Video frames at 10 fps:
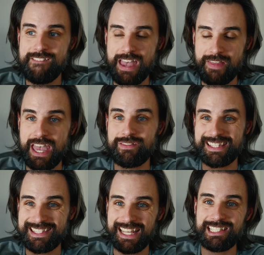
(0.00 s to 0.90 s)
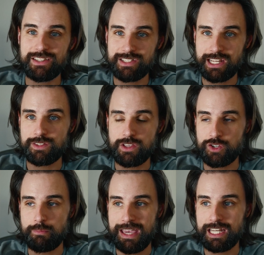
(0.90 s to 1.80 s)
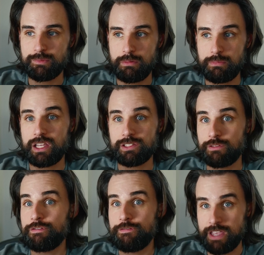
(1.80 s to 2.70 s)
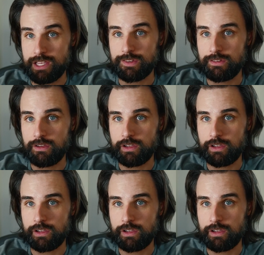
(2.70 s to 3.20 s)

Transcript: And they have incentive to get this under management because of fees. Okay.